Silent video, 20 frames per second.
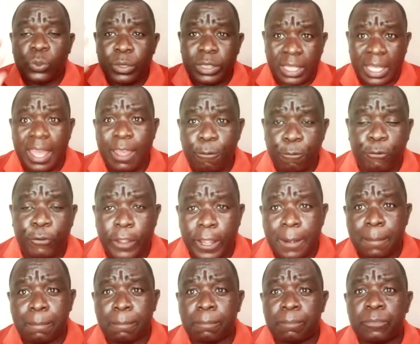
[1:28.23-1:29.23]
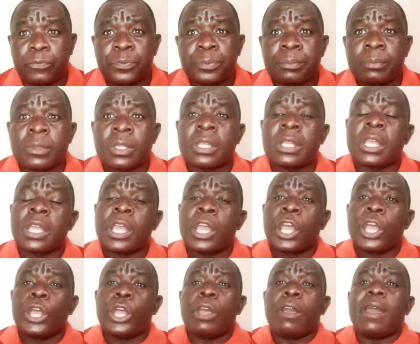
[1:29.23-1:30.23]
with FM.
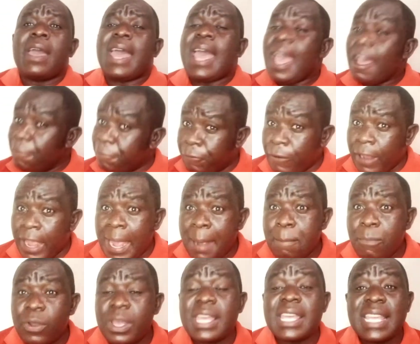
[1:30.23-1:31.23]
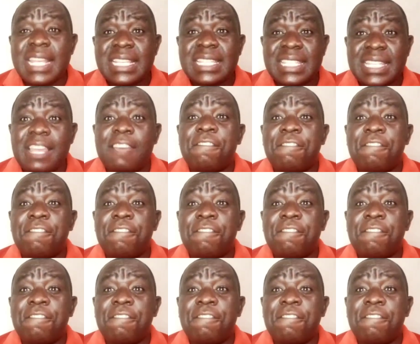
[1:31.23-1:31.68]
FM is the